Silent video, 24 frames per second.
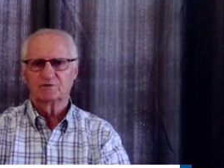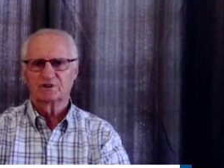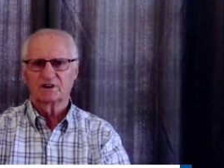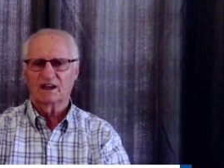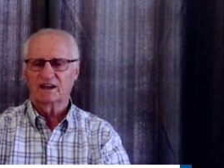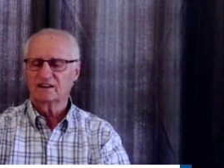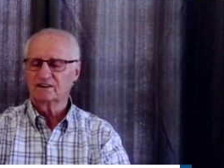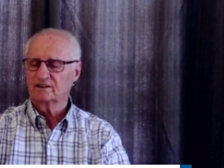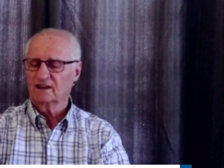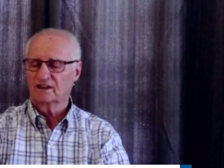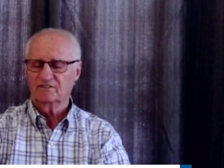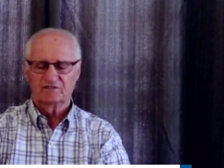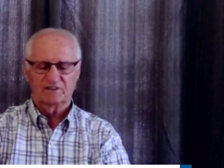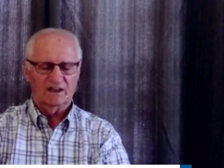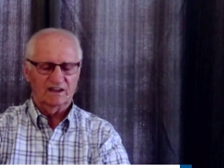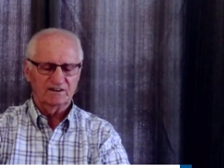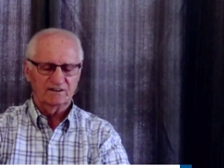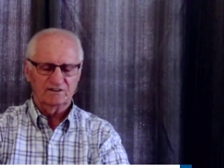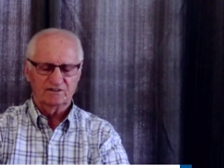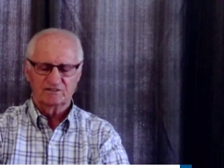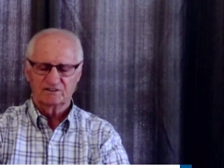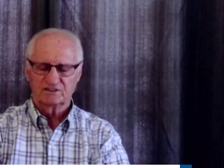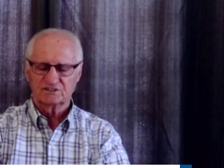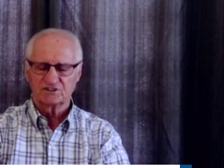And I, I, I
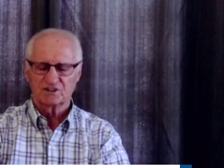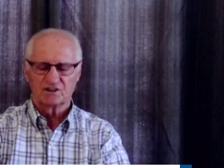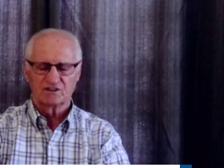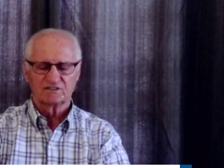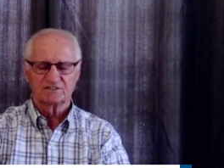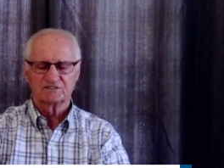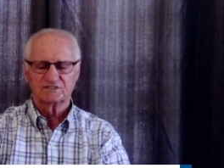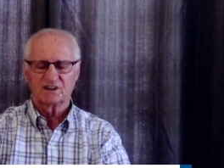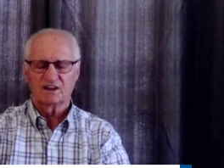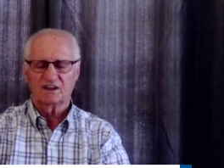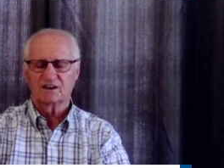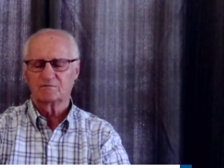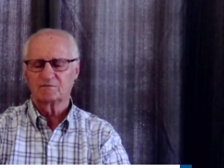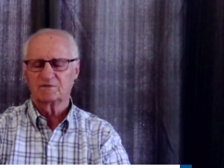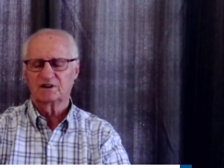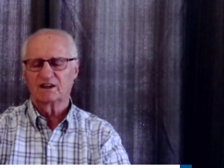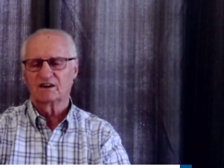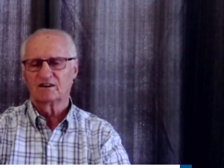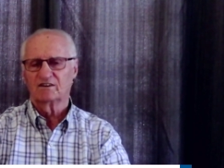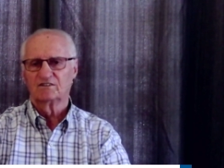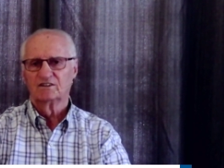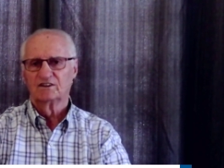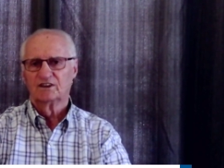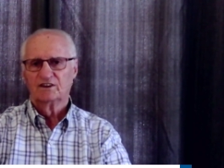do this all the time, and
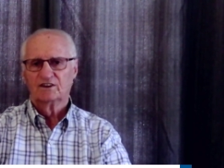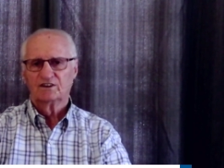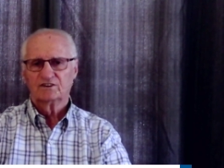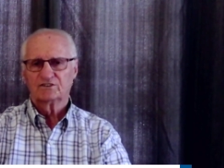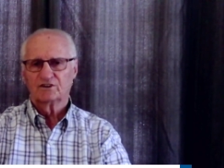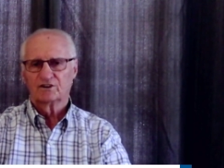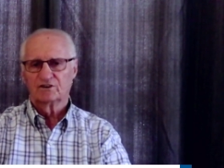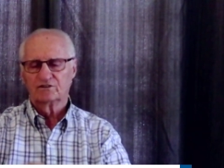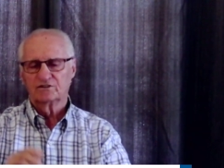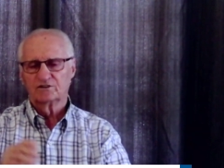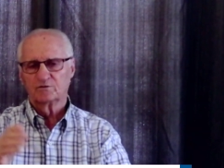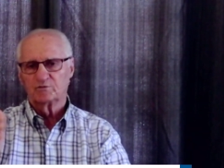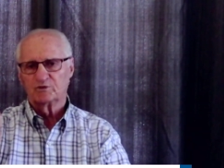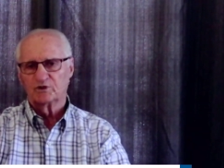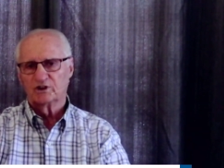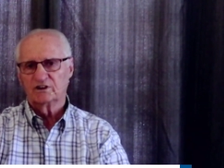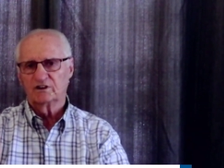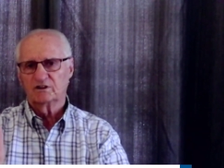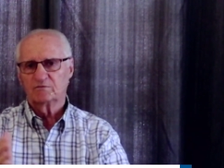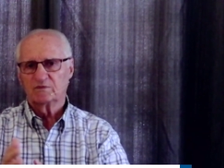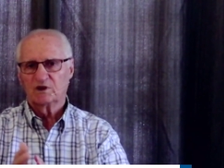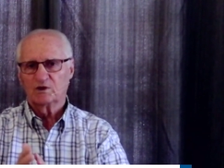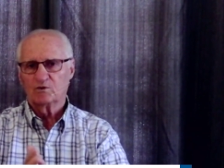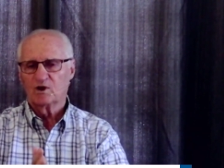I'll turn to
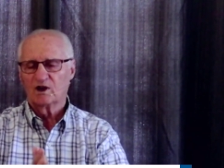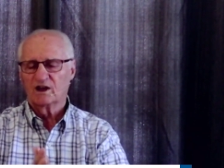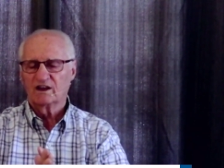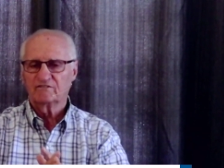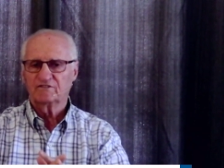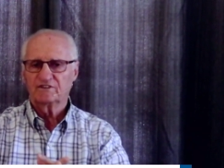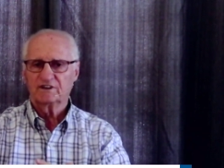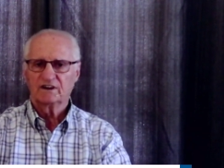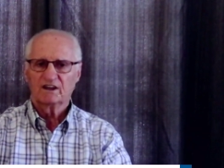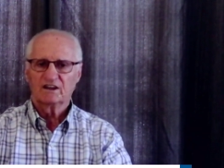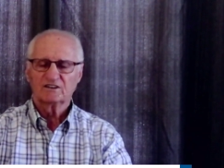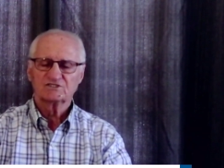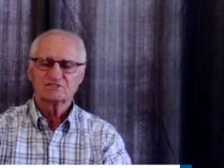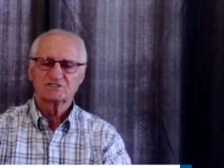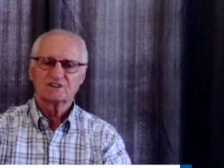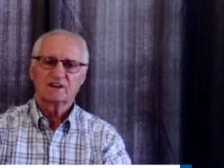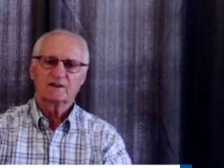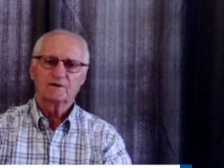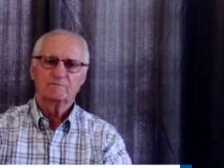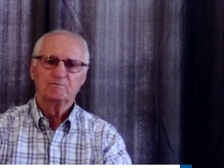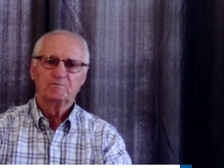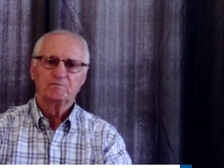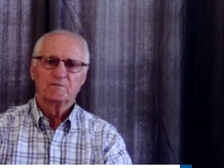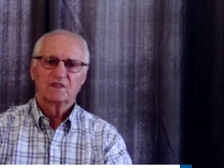Brenda, my wife, and I'll
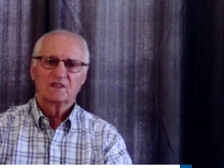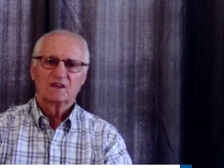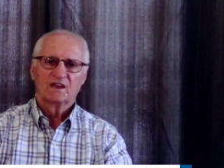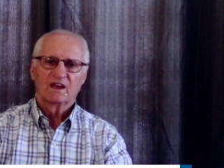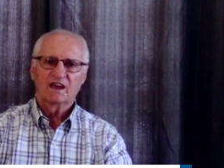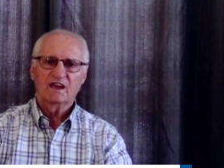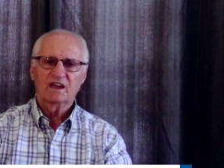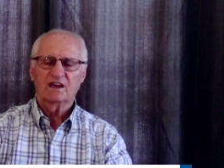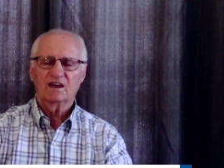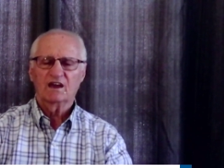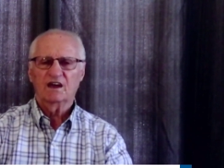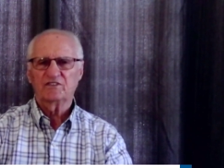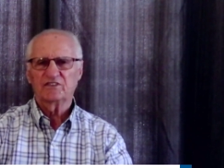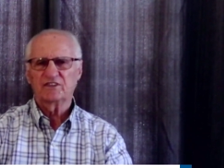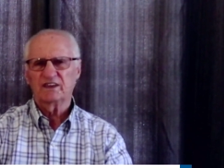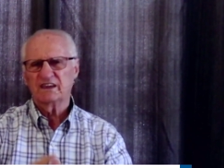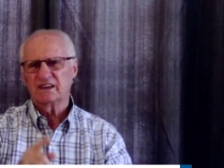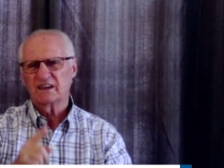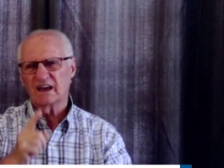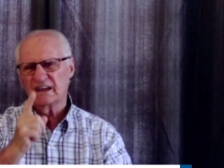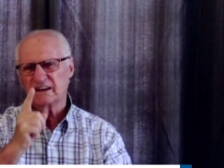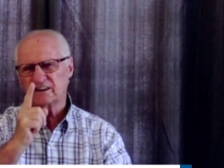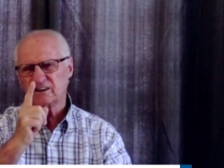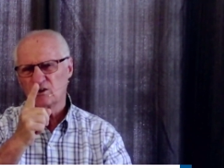say, hey, I think
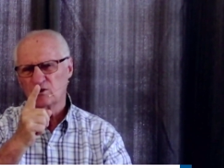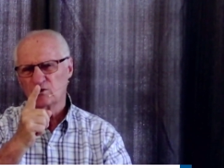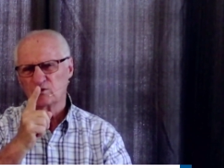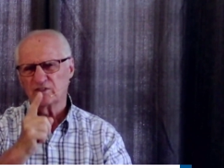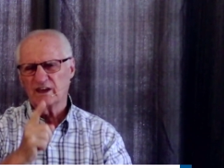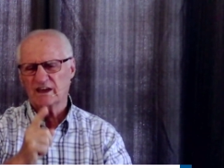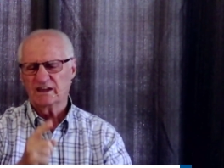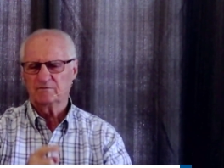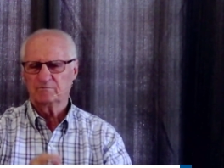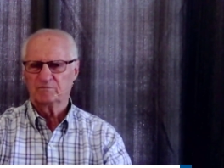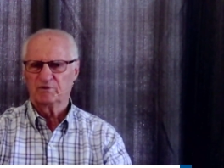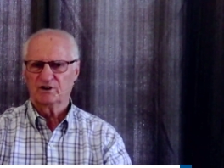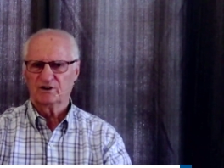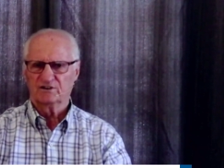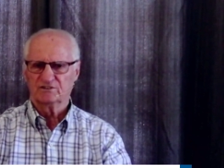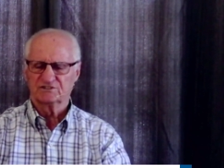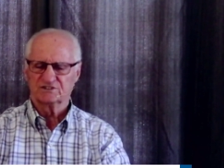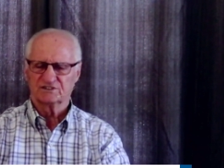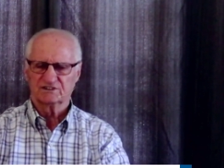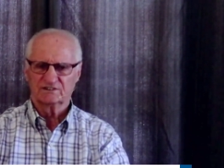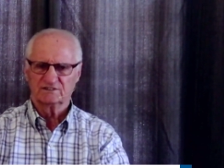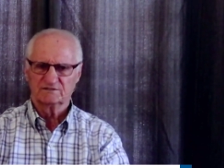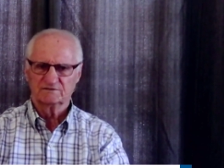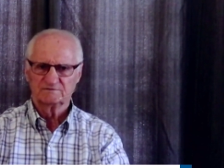I know that
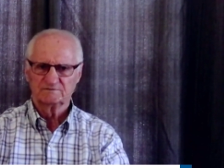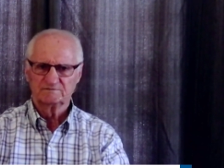person.